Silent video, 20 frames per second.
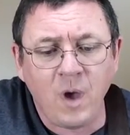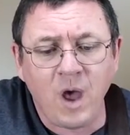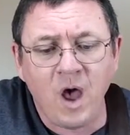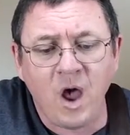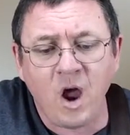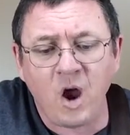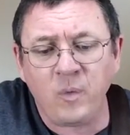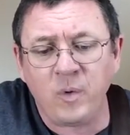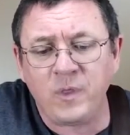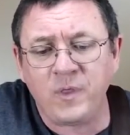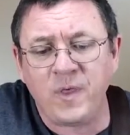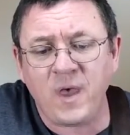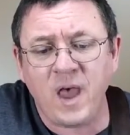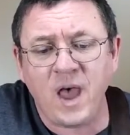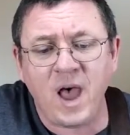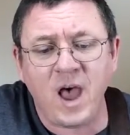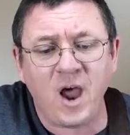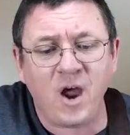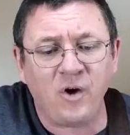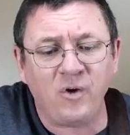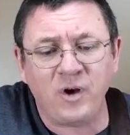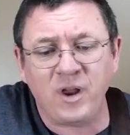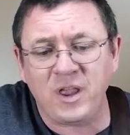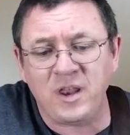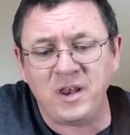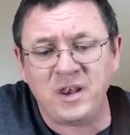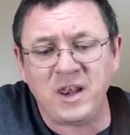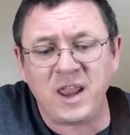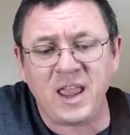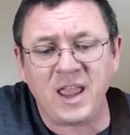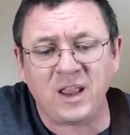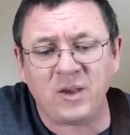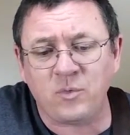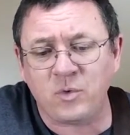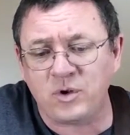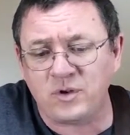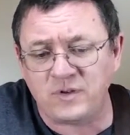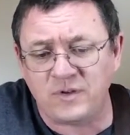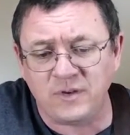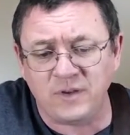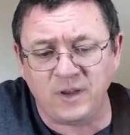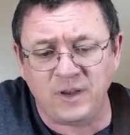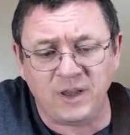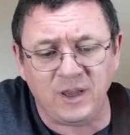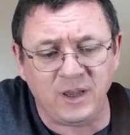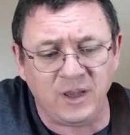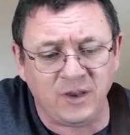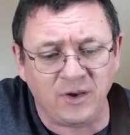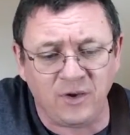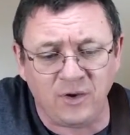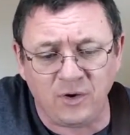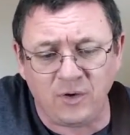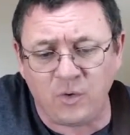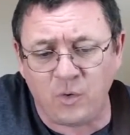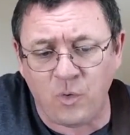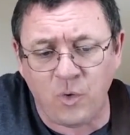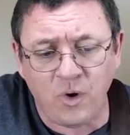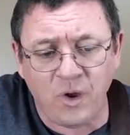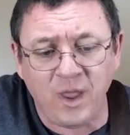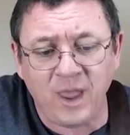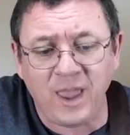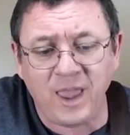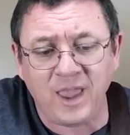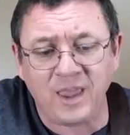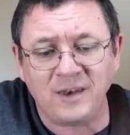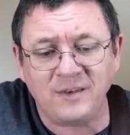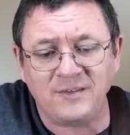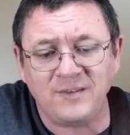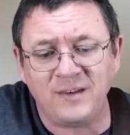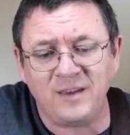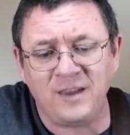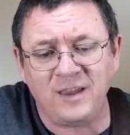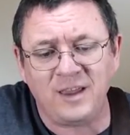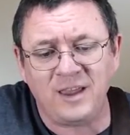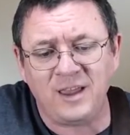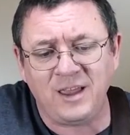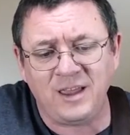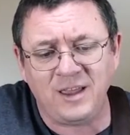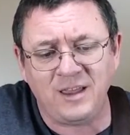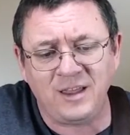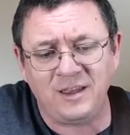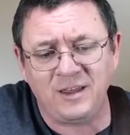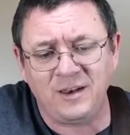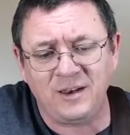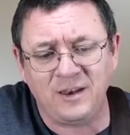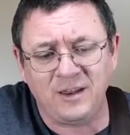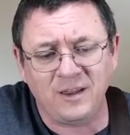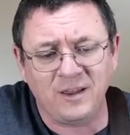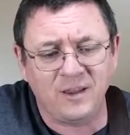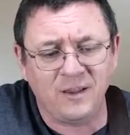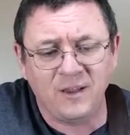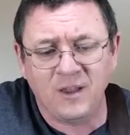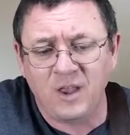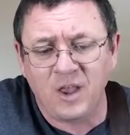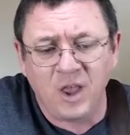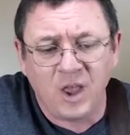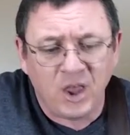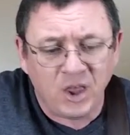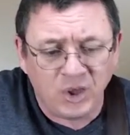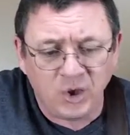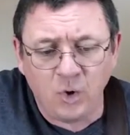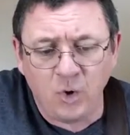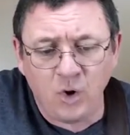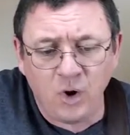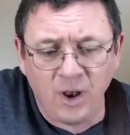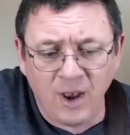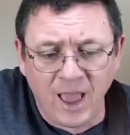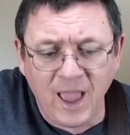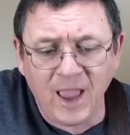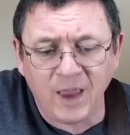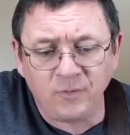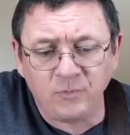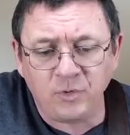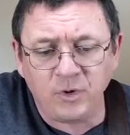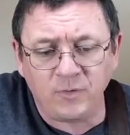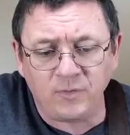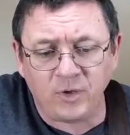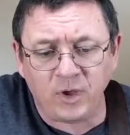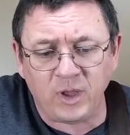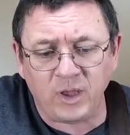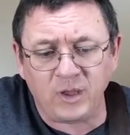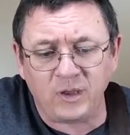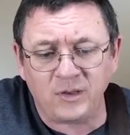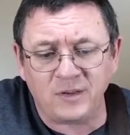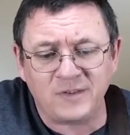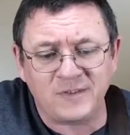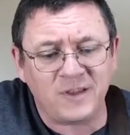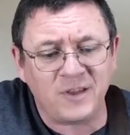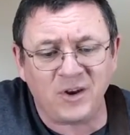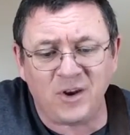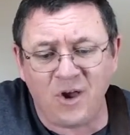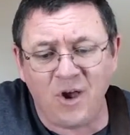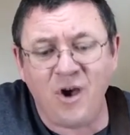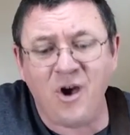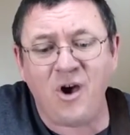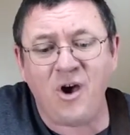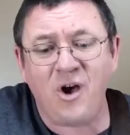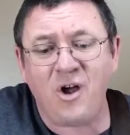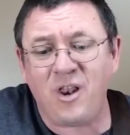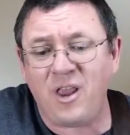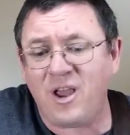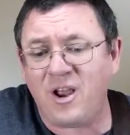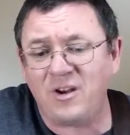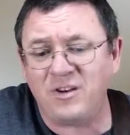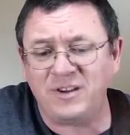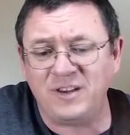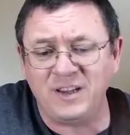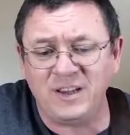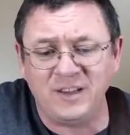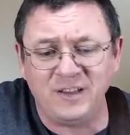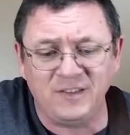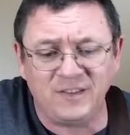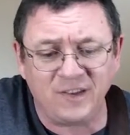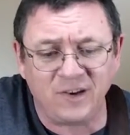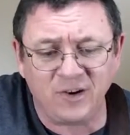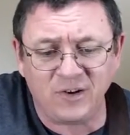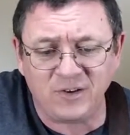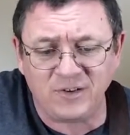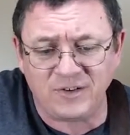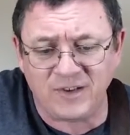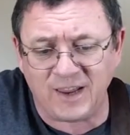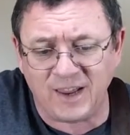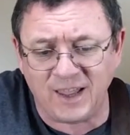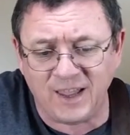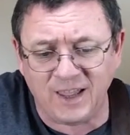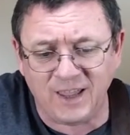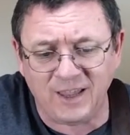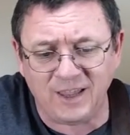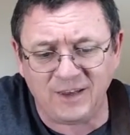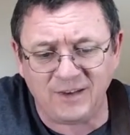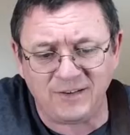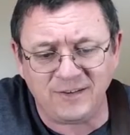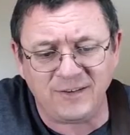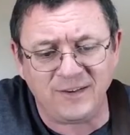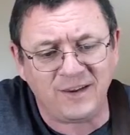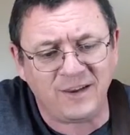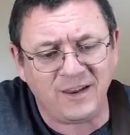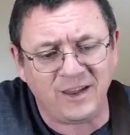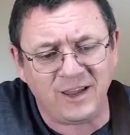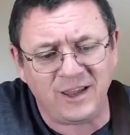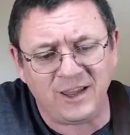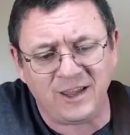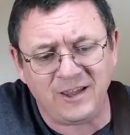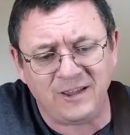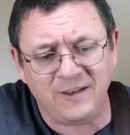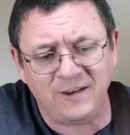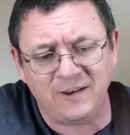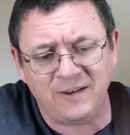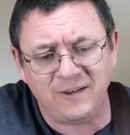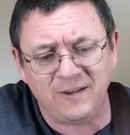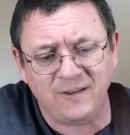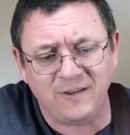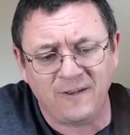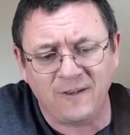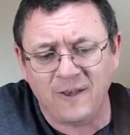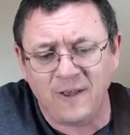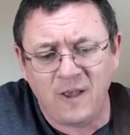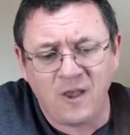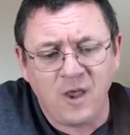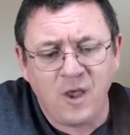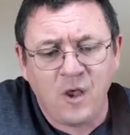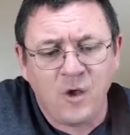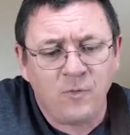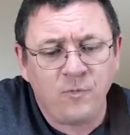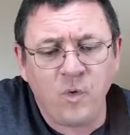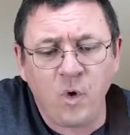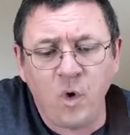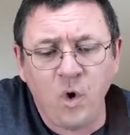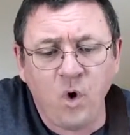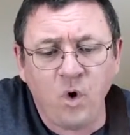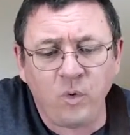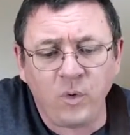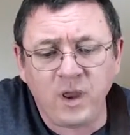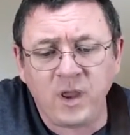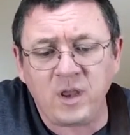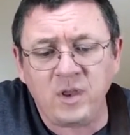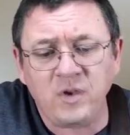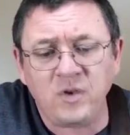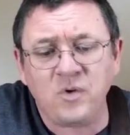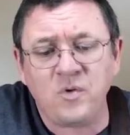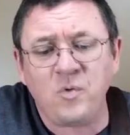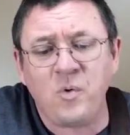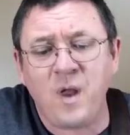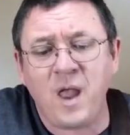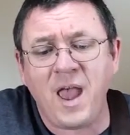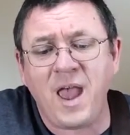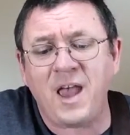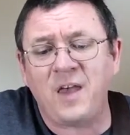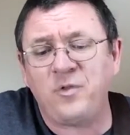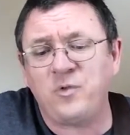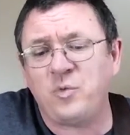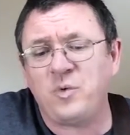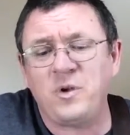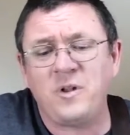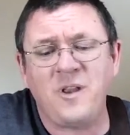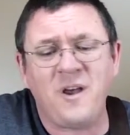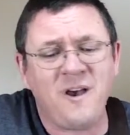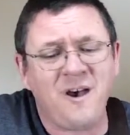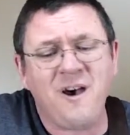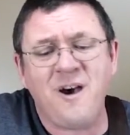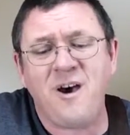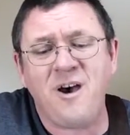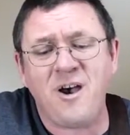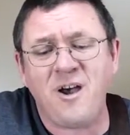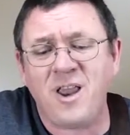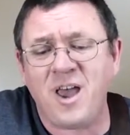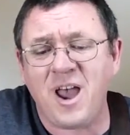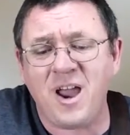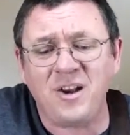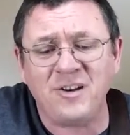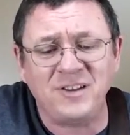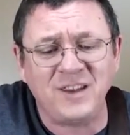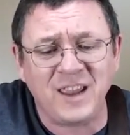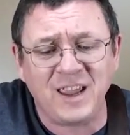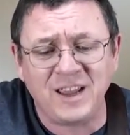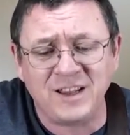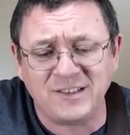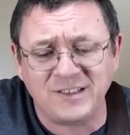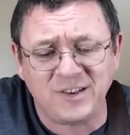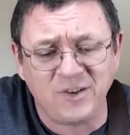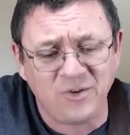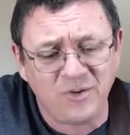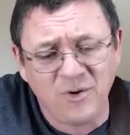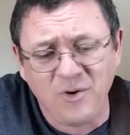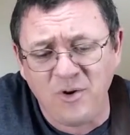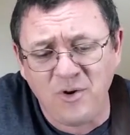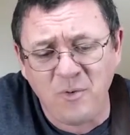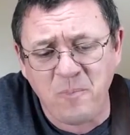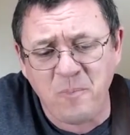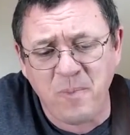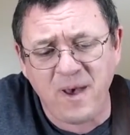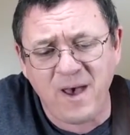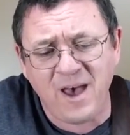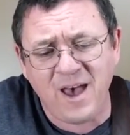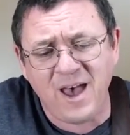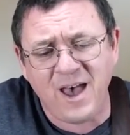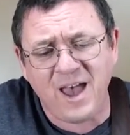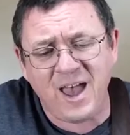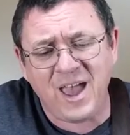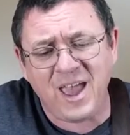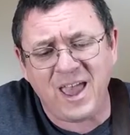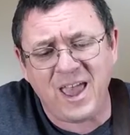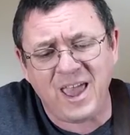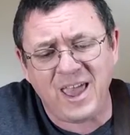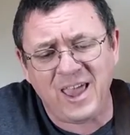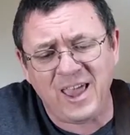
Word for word: are with our iniquity acquainted. Your light reveals that all our deeds are tainted. For in your wrath will all our days go by,